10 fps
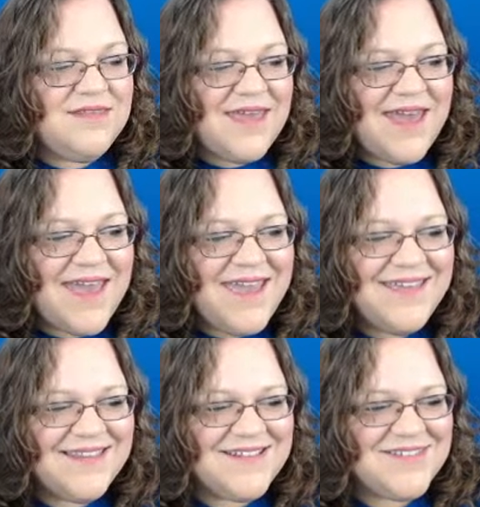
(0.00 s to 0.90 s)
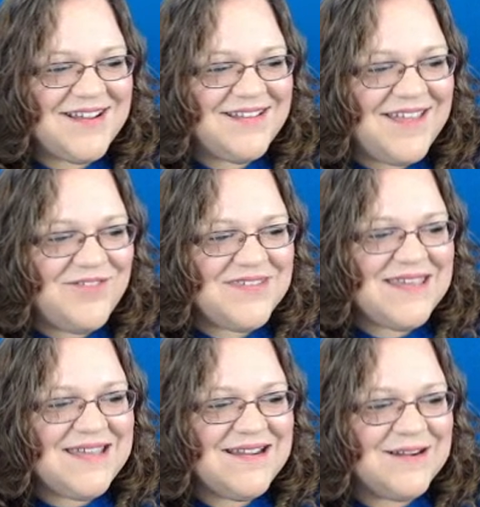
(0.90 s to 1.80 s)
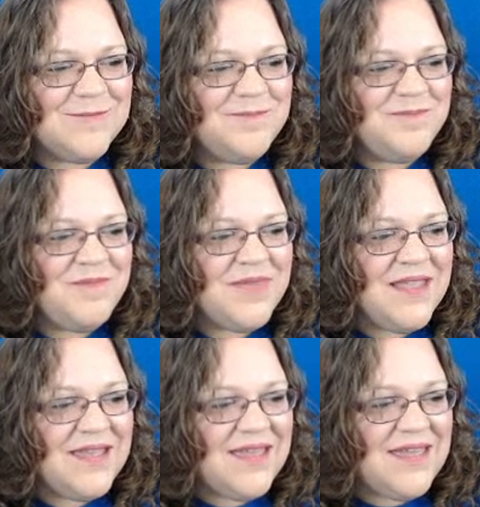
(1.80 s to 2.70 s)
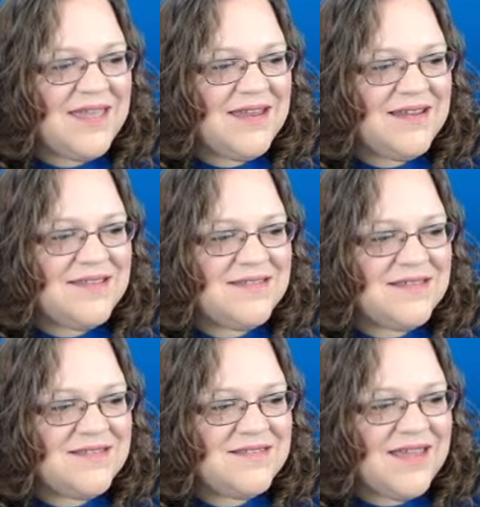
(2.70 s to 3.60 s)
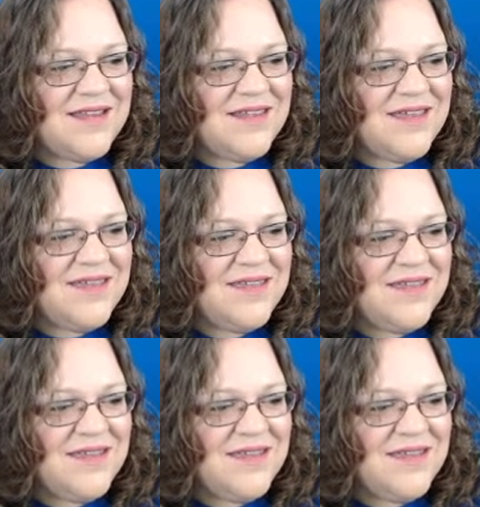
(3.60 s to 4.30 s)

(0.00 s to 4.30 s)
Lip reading: Yay! That's what I love to hear. And is it Satya?